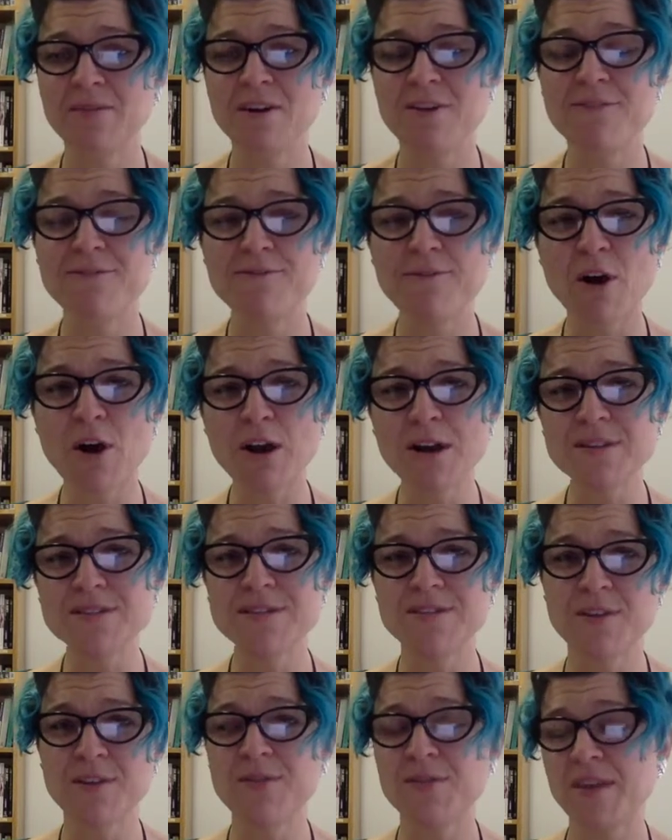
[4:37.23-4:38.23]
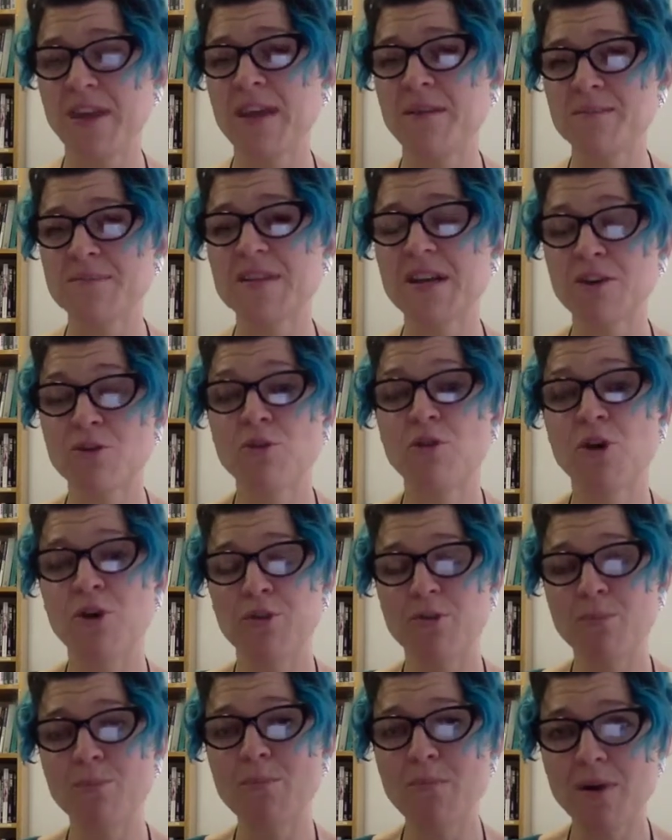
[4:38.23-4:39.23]
find the themes
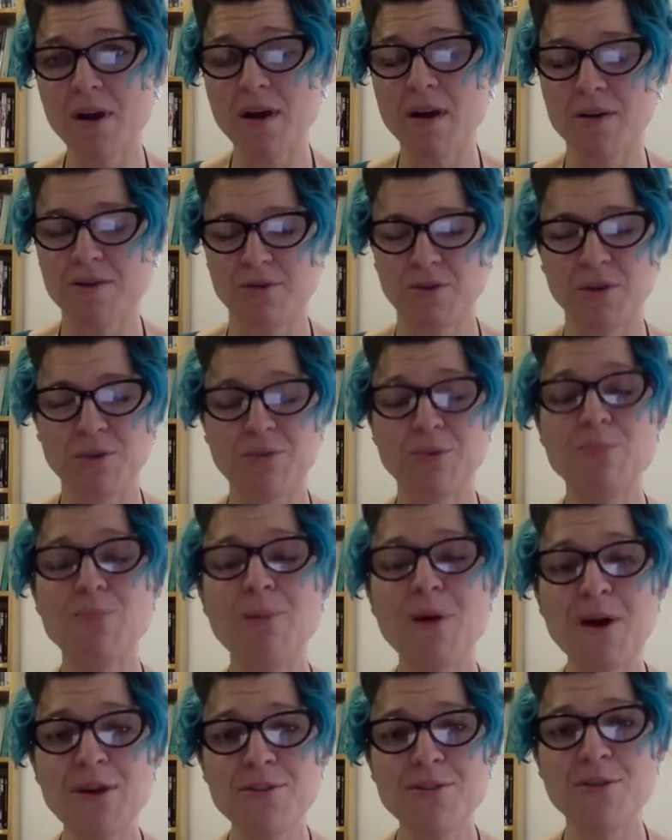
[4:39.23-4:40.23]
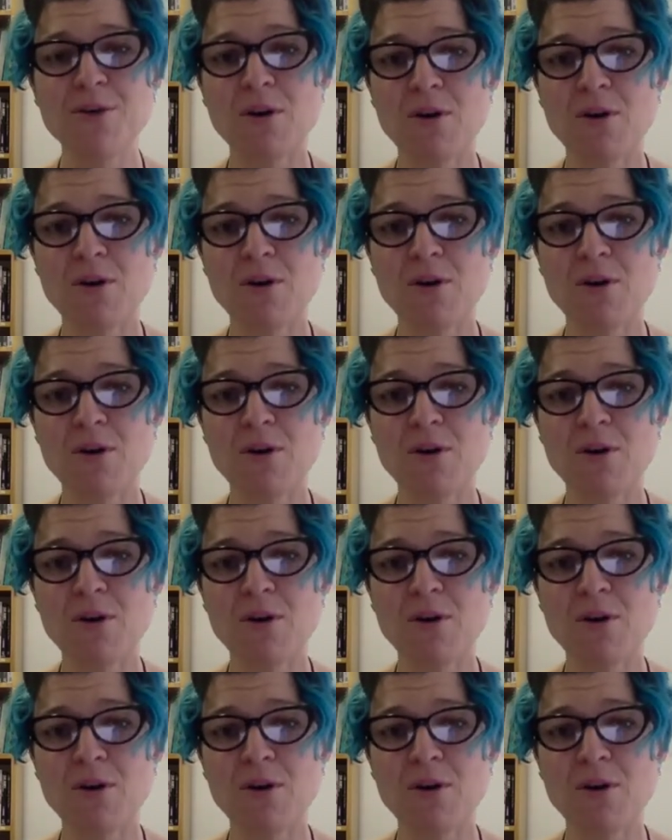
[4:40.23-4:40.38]
across both